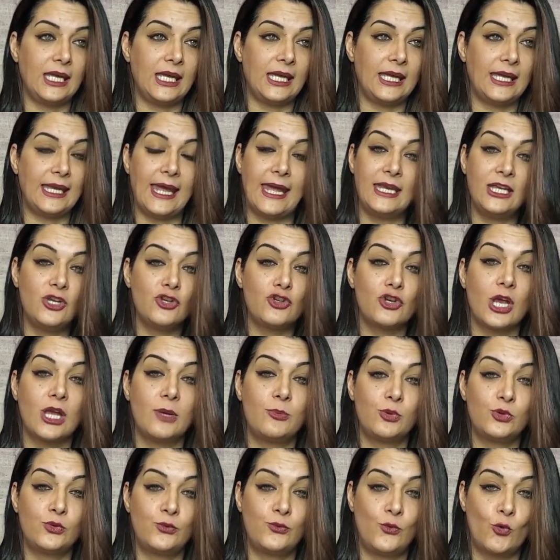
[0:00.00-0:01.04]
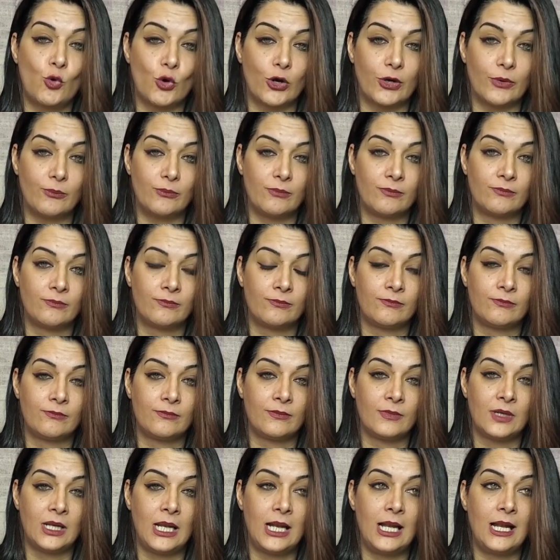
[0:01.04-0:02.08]
in any shape or form.
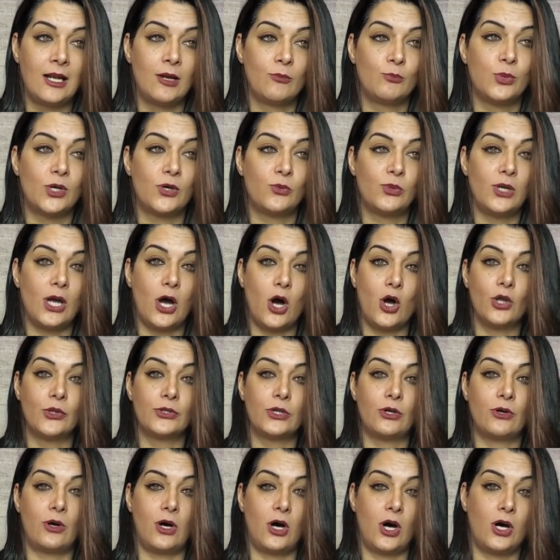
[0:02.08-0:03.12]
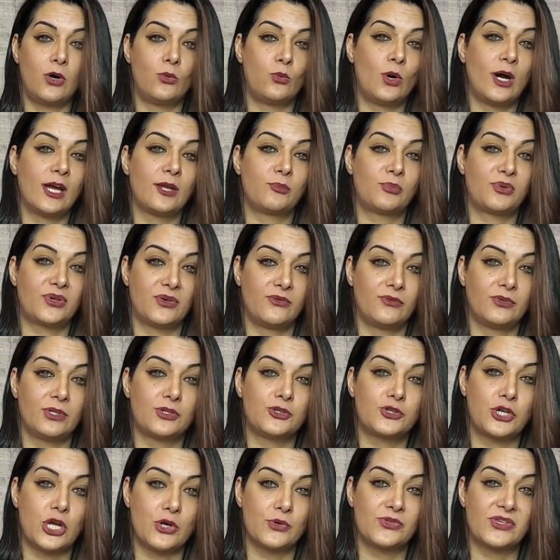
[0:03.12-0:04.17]
But we all know how white
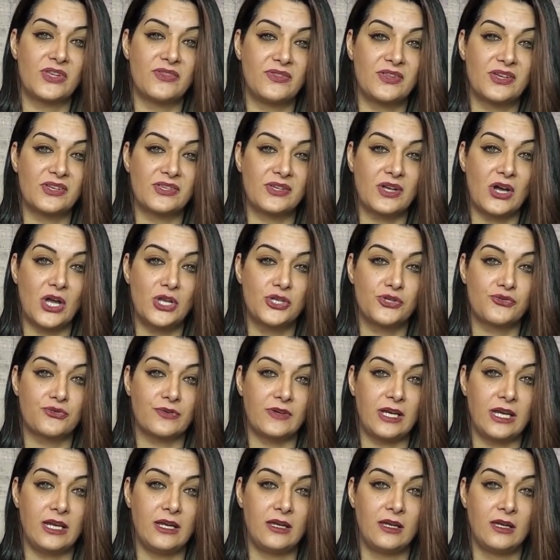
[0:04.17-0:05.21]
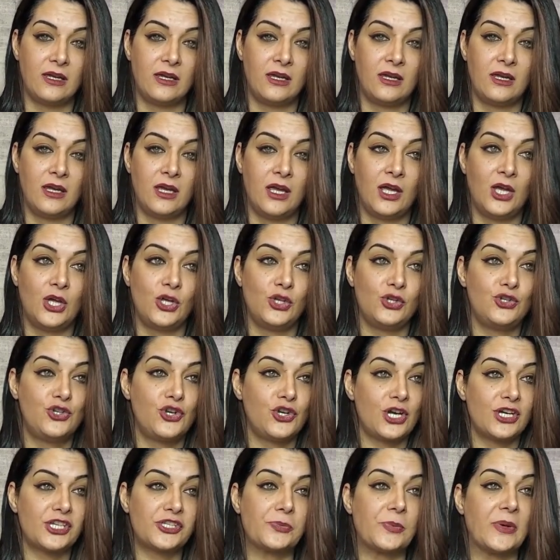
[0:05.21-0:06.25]
privilege goes in this country.
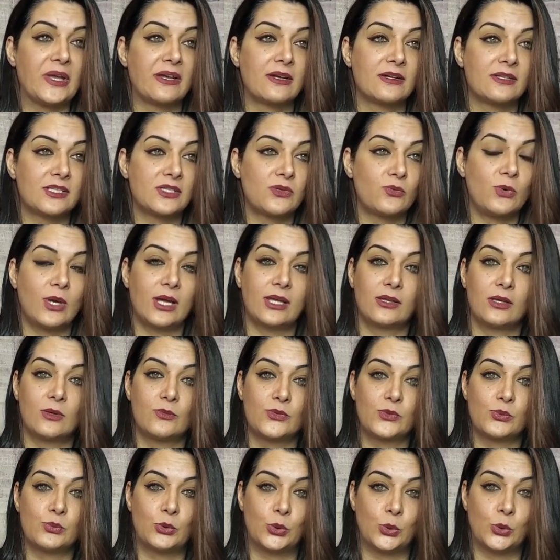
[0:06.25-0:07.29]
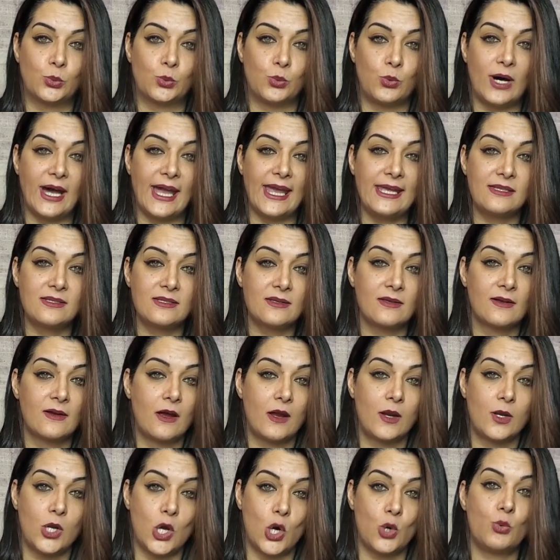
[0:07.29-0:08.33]
Just because the victims were white,
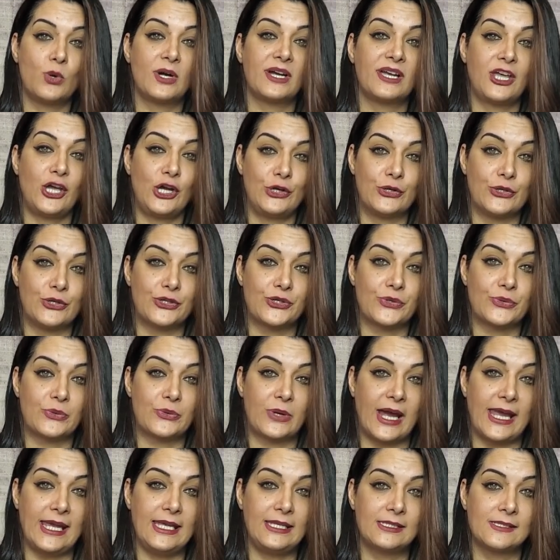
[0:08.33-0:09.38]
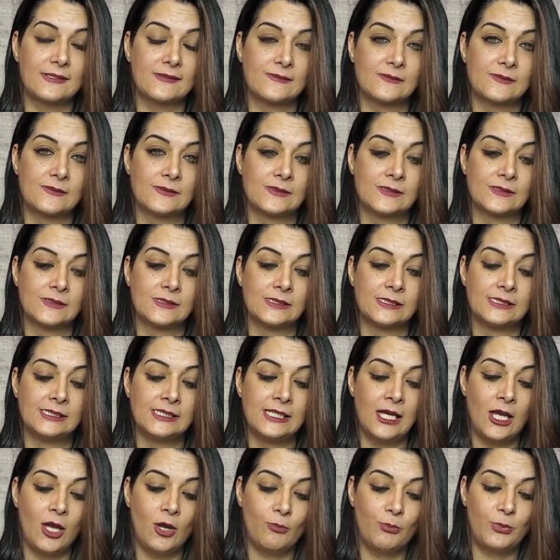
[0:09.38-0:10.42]
no one cares, right?
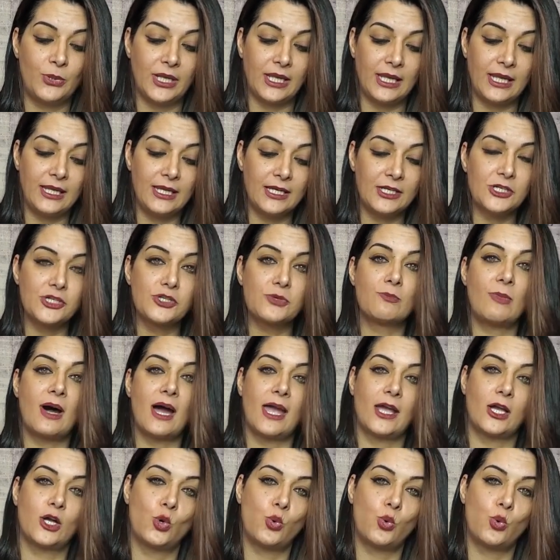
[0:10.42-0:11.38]
But here's my